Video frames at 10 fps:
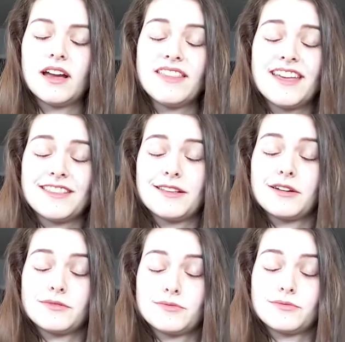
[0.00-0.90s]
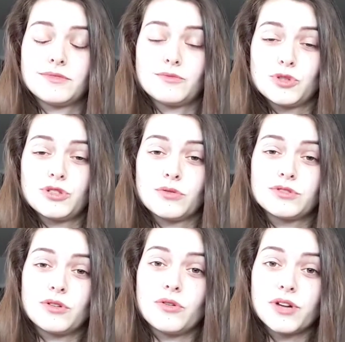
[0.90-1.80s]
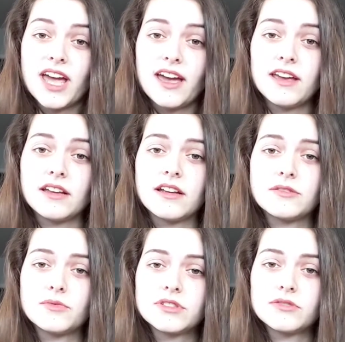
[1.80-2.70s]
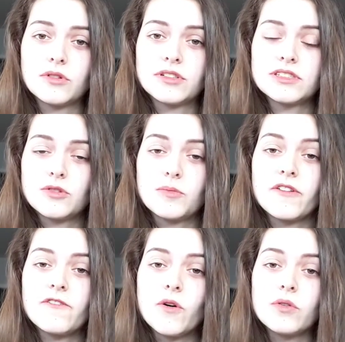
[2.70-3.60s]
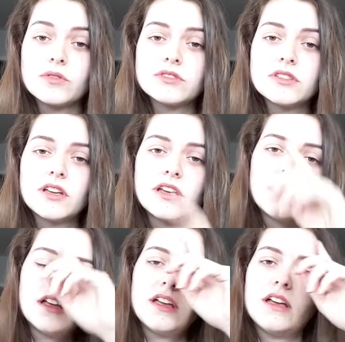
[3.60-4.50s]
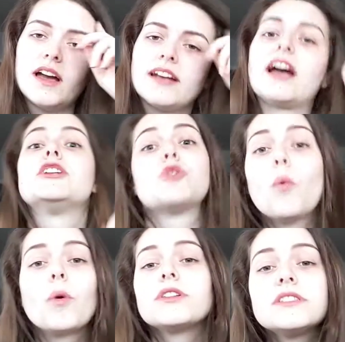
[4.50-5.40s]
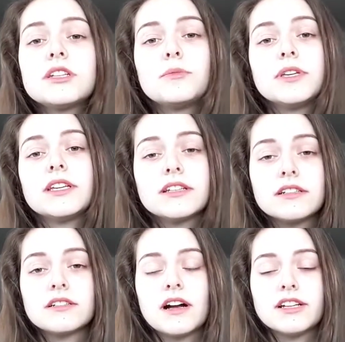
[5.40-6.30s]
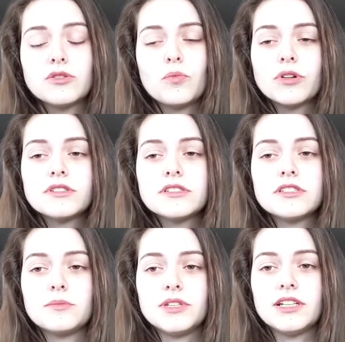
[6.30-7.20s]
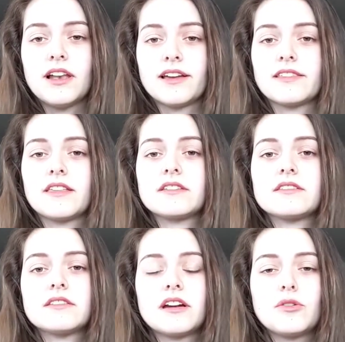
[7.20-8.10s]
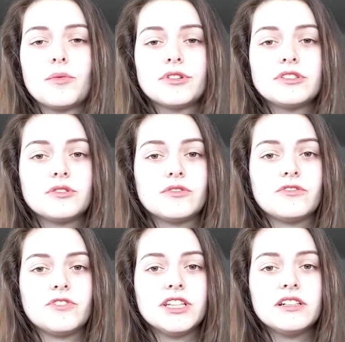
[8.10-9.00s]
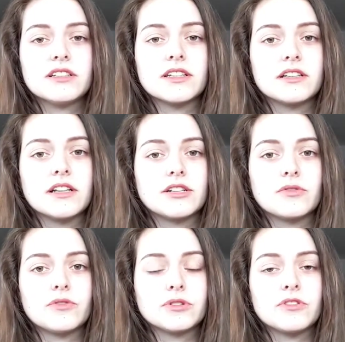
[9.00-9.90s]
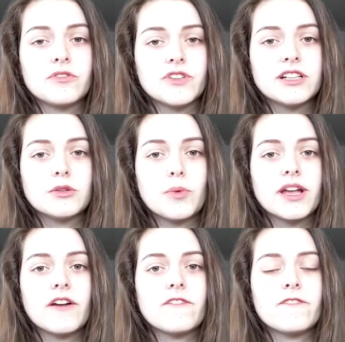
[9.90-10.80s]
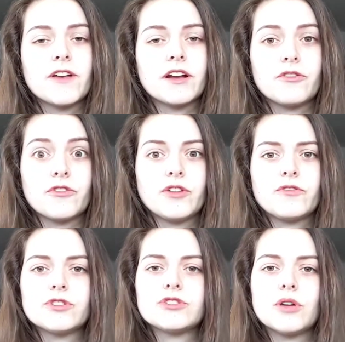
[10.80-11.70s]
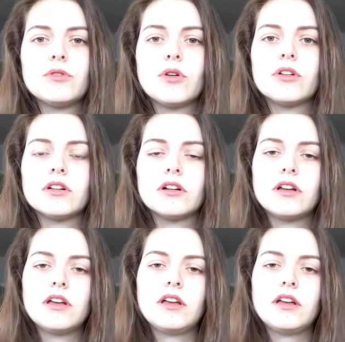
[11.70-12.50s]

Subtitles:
And that was also okay. It's not my fault. And I don't want to be ill. I don't want to be like this. I don't want to feel ill. I don't want to feel the way I felt for so long.